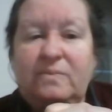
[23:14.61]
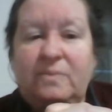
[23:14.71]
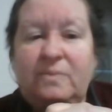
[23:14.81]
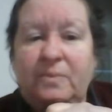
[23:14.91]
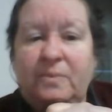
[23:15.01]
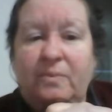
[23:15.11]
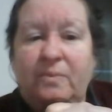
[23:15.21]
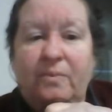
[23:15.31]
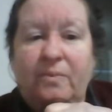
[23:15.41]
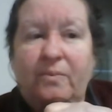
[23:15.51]

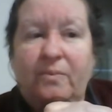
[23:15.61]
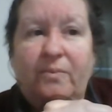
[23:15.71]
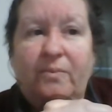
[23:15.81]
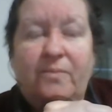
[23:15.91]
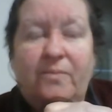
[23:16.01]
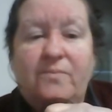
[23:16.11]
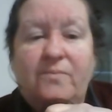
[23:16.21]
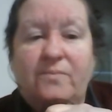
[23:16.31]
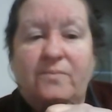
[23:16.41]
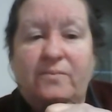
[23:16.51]

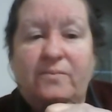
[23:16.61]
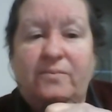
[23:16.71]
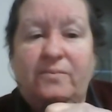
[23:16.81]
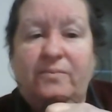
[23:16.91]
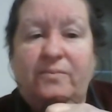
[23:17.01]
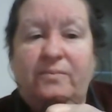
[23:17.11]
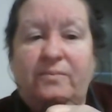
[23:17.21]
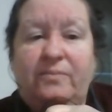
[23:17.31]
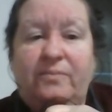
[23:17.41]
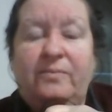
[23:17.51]

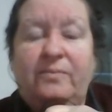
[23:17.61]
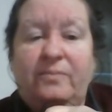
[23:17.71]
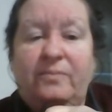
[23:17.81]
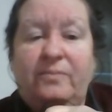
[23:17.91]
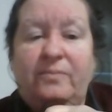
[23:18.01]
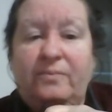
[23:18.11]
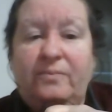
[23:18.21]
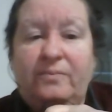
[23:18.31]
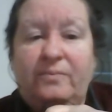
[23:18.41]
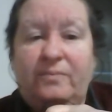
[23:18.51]

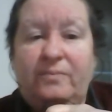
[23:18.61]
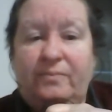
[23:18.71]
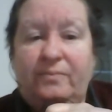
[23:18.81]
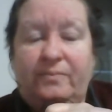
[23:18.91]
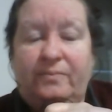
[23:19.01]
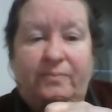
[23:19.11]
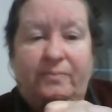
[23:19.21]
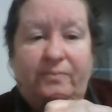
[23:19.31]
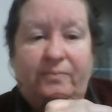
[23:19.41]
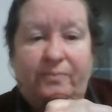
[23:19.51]

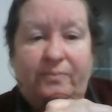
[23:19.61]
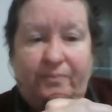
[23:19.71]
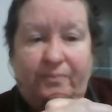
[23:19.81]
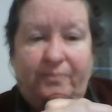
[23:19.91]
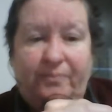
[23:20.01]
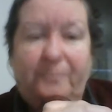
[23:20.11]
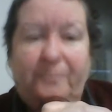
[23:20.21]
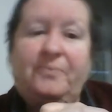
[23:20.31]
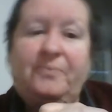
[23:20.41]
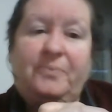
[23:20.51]

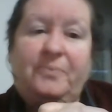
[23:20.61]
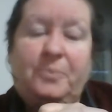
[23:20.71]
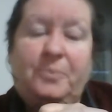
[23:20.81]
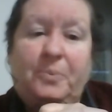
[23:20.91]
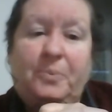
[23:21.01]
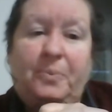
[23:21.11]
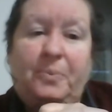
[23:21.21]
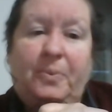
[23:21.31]
This person isn't speaking.